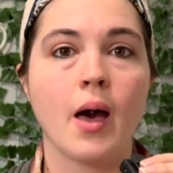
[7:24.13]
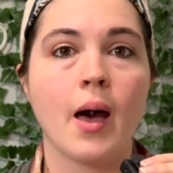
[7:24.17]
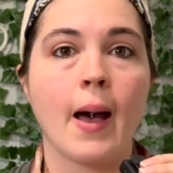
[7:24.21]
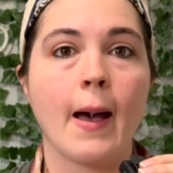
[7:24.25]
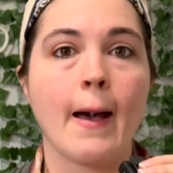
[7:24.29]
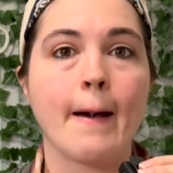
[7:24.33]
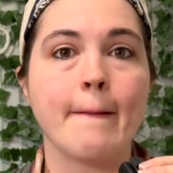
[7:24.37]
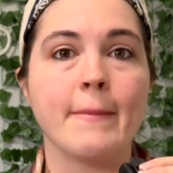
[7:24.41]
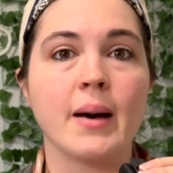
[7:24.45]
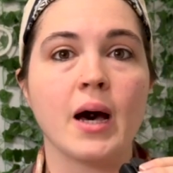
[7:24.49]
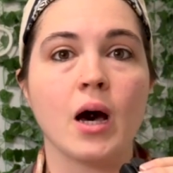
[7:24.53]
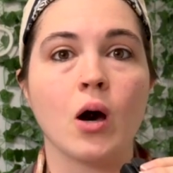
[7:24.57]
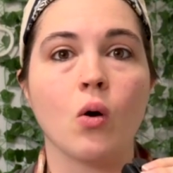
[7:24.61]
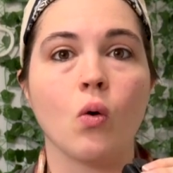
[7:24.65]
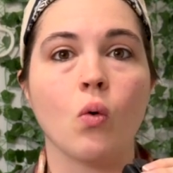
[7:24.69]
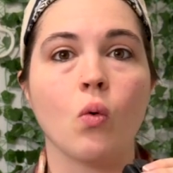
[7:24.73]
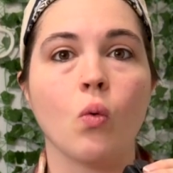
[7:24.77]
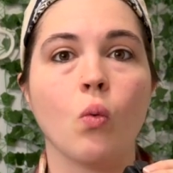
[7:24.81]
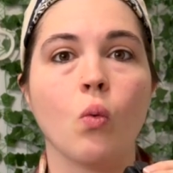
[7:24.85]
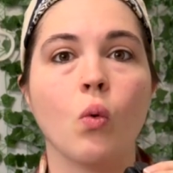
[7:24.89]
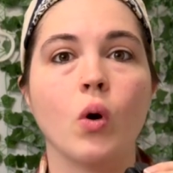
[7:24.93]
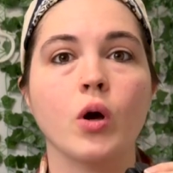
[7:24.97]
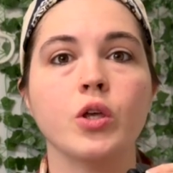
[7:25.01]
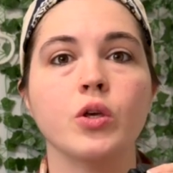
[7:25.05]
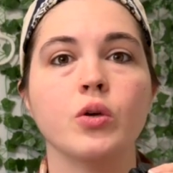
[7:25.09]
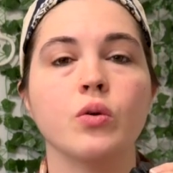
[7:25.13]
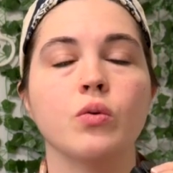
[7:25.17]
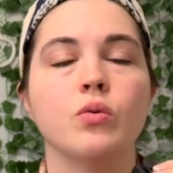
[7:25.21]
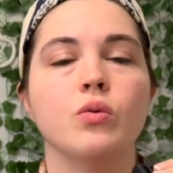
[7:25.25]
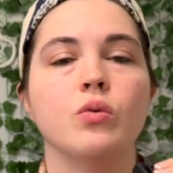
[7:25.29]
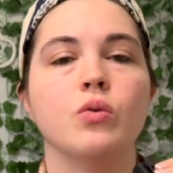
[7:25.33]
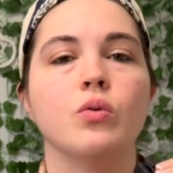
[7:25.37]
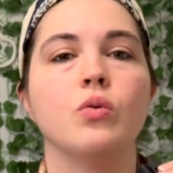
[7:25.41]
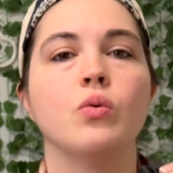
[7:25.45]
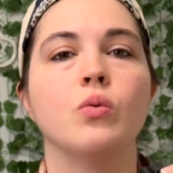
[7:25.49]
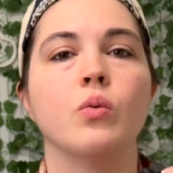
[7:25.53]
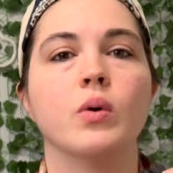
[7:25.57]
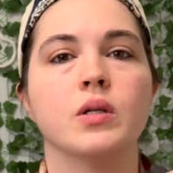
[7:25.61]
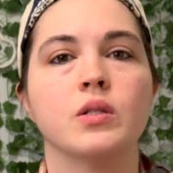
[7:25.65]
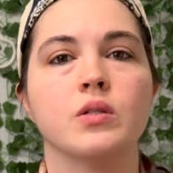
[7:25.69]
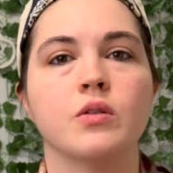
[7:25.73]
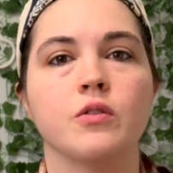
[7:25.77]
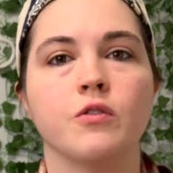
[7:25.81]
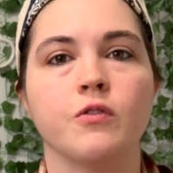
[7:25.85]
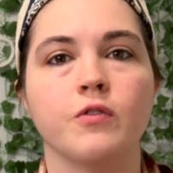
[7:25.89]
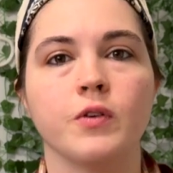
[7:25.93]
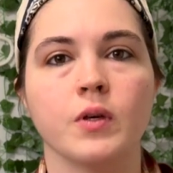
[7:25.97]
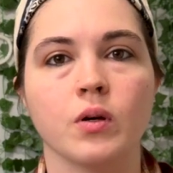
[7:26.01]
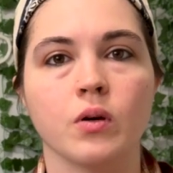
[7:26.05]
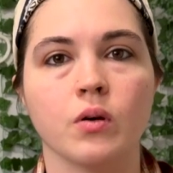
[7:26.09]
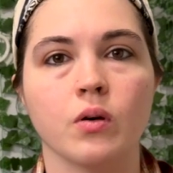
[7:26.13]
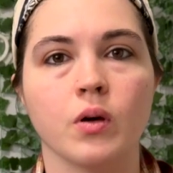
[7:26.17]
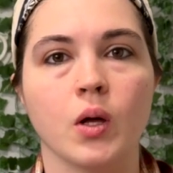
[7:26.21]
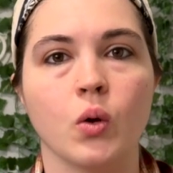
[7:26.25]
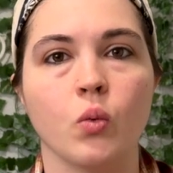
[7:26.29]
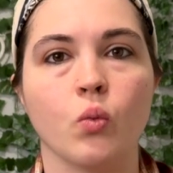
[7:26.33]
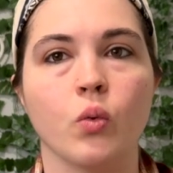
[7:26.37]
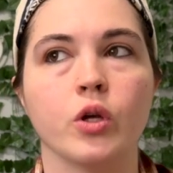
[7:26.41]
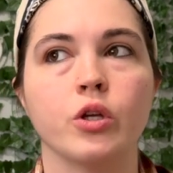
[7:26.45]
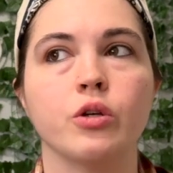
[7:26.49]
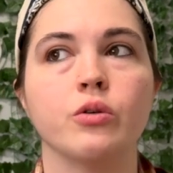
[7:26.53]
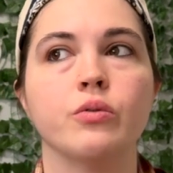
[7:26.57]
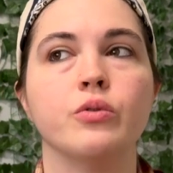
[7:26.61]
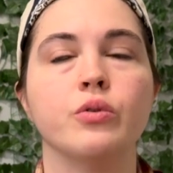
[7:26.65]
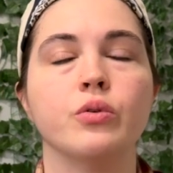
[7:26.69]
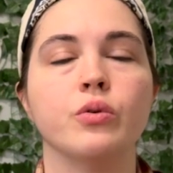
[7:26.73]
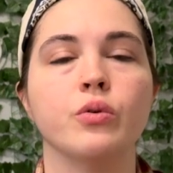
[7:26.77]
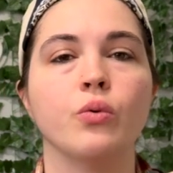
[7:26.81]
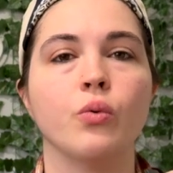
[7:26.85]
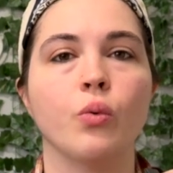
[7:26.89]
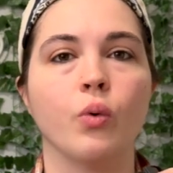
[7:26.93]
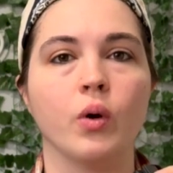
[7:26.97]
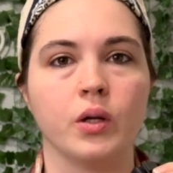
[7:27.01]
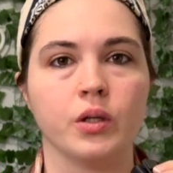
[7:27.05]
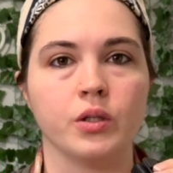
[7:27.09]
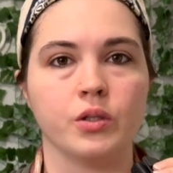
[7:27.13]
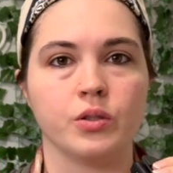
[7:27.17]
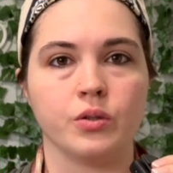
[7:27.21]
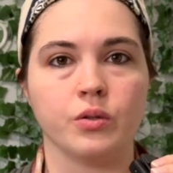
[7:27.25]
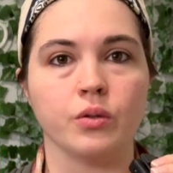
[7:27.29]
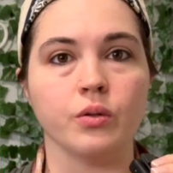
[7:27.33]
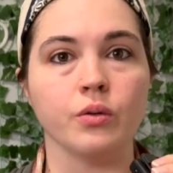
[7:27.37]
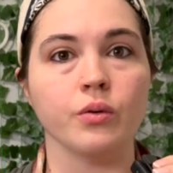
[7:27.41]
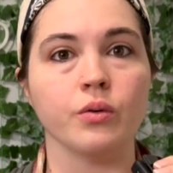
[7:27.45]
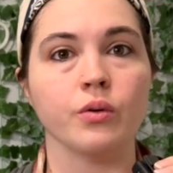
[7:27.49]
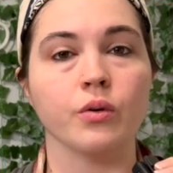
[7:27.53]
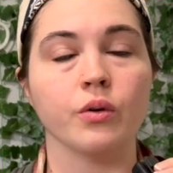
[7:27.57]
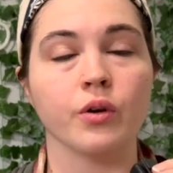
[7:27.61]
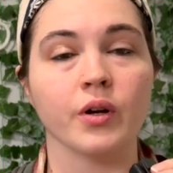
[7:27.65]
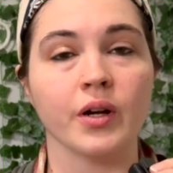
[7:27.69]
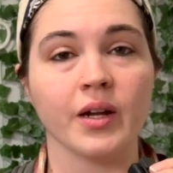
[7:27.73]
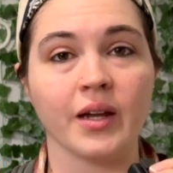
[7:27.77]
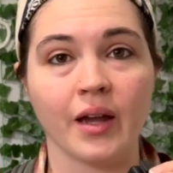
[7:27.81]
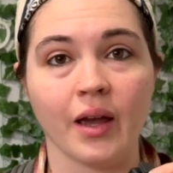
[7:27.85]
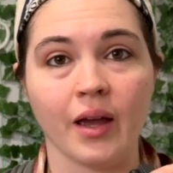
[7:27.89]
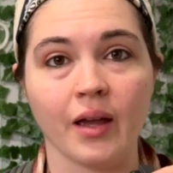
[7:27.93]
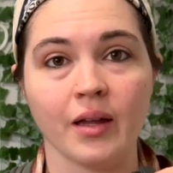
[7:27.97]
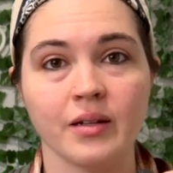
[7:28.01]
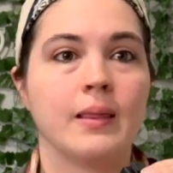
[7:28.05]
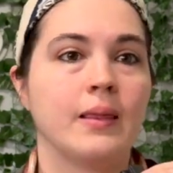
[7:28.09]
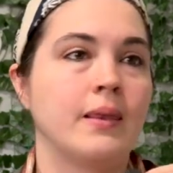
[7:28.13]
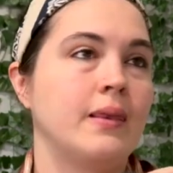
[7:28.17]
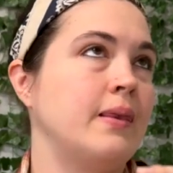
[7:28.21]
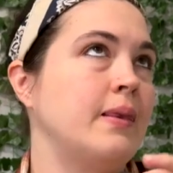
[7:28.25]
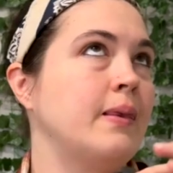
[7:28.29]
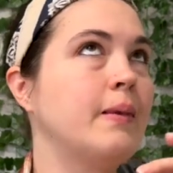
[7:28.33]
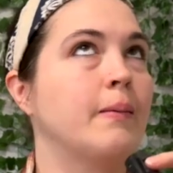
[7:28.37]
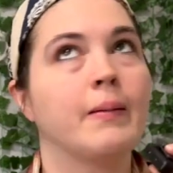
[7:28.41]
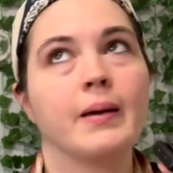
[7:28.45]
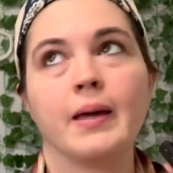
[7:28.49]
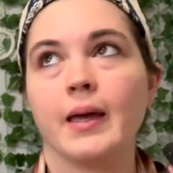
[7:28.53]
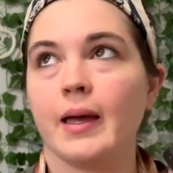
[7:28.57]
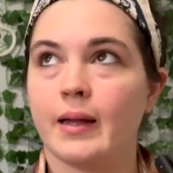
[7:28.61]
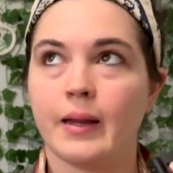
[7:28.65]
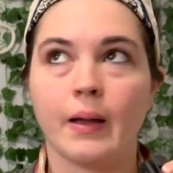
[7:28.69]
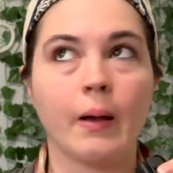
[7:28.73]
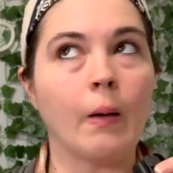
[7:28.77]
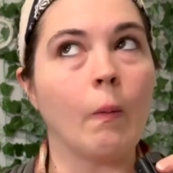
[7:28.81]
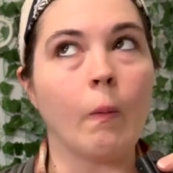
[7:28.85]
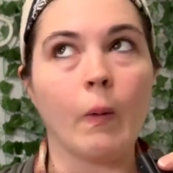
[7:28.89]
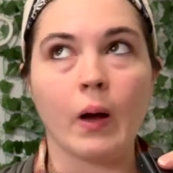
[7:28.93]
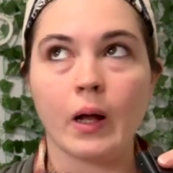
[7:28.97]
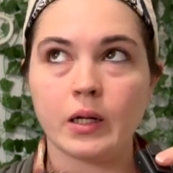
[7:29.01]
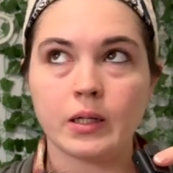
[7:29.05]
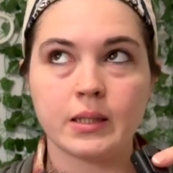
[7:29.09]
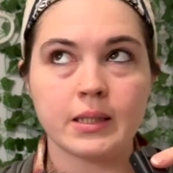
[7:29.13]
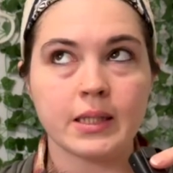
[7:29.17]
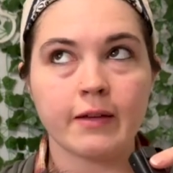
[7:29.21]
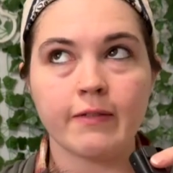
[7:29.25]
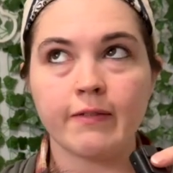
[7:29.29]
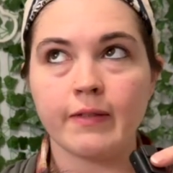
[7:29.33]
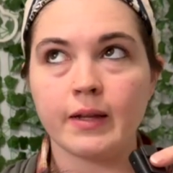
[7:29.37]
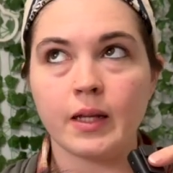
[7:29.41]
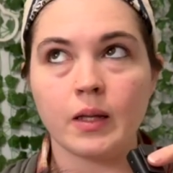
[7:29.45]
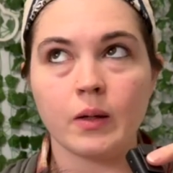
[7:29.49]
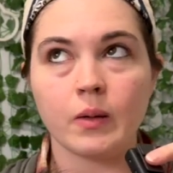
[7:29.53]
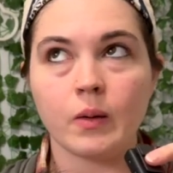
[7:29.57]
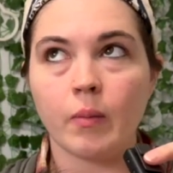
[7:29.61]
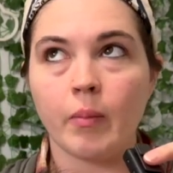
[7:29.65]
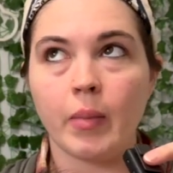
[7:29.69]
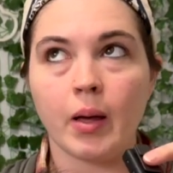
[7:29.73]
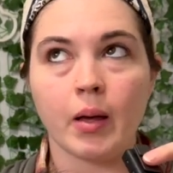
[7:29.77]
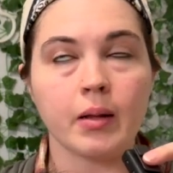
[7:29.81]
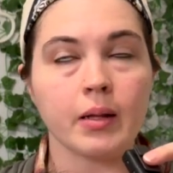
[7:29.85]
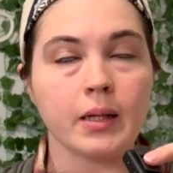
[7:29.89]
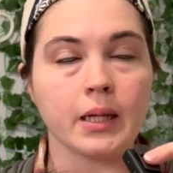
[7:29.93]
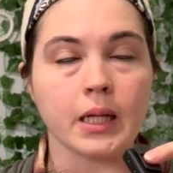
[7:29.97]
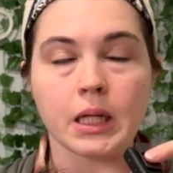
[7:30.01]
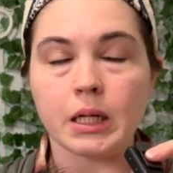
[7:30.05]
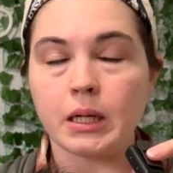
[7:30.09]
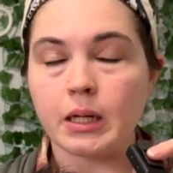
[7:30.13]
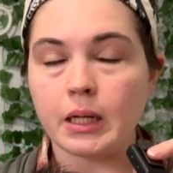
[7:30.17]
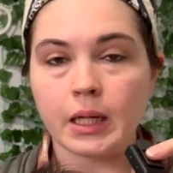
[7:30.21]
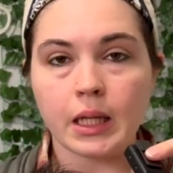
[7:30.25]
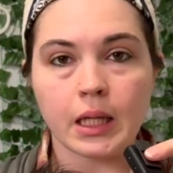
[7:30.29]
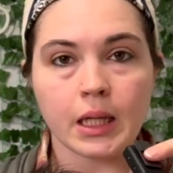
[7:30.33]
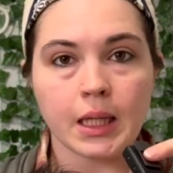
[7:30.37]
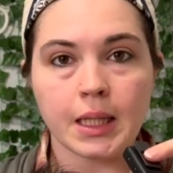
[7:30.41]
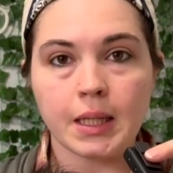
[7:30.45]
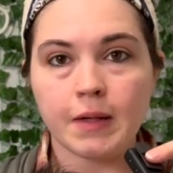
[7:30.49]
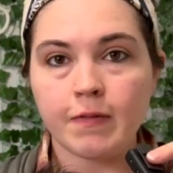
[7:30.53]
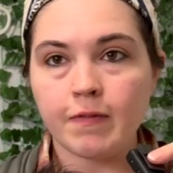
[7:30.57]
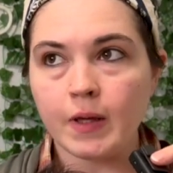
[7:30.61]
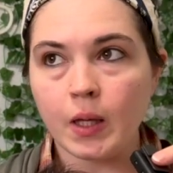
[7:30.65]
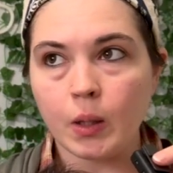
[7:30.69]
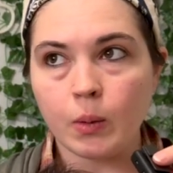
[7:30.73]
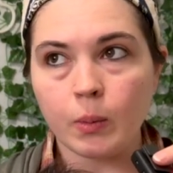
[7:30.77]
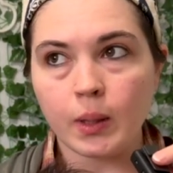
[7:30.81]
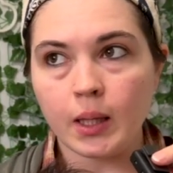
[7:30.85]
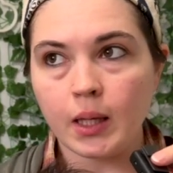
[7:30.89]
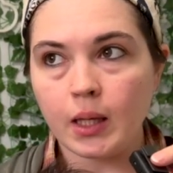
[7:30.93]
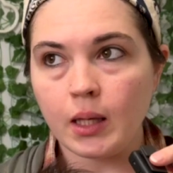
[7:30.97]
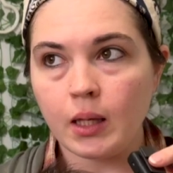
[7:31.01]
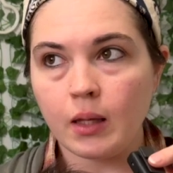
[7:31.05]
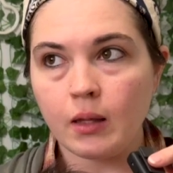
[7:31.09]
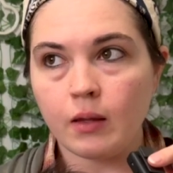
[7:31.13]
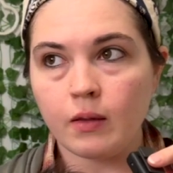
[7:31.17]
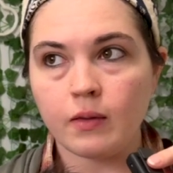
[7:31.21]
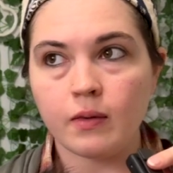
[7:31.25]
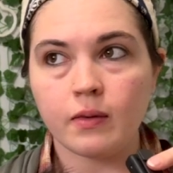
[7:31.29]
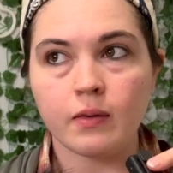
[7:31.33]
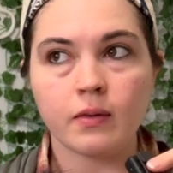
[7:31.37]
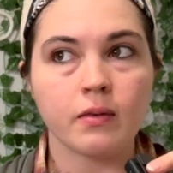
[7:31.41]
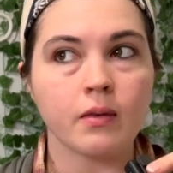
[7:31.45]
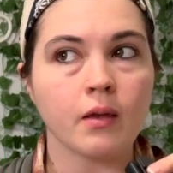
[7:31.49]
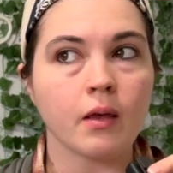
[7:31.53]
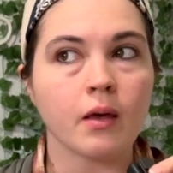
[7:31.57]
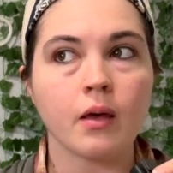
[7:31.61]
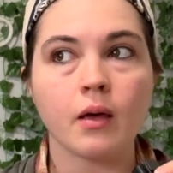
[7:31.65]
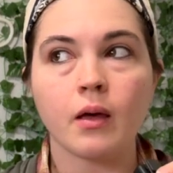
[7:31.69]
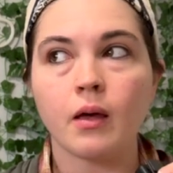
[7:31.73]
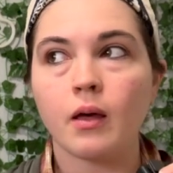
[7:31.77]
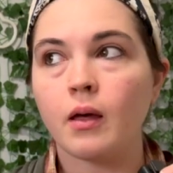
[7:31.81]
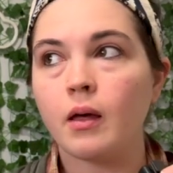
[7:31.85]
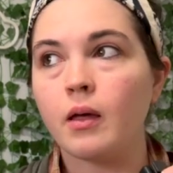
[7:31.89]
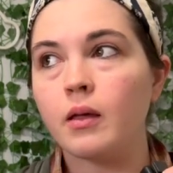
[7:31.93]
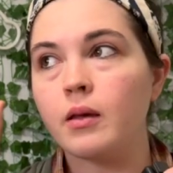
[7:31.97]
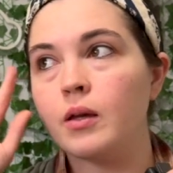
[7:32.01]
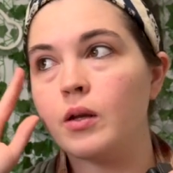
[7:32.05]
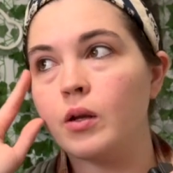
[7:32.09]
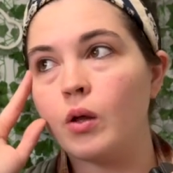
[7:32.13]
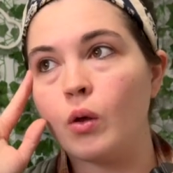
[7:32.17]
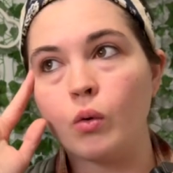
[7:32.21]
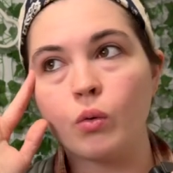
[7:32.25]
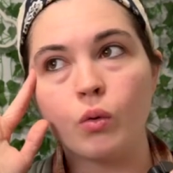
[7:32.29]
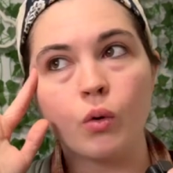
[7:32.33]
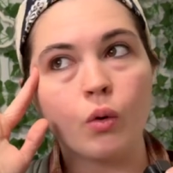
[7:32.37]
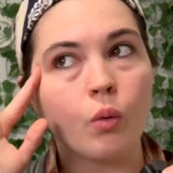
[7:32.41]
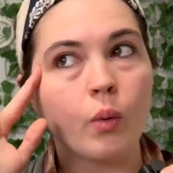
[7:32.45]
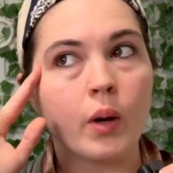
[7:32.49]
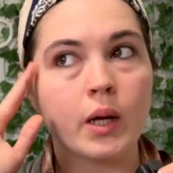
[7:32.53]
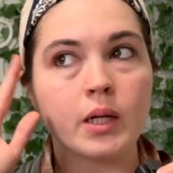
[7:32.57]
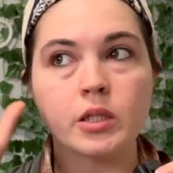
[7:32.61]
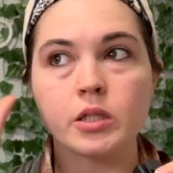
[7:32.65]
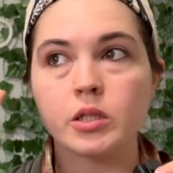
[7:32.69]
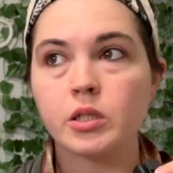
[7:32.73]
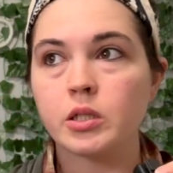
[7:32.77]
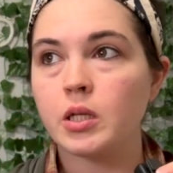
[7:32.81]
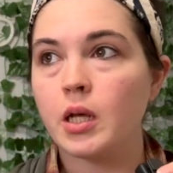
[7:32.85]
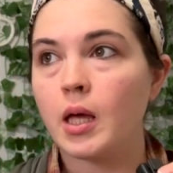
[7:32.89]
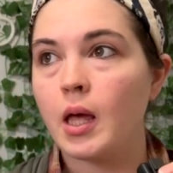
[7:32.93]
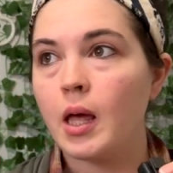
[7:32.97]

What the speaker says: about what you do want to feel and what you do want to create. So again, go watch that video about clarity and focus. Go watch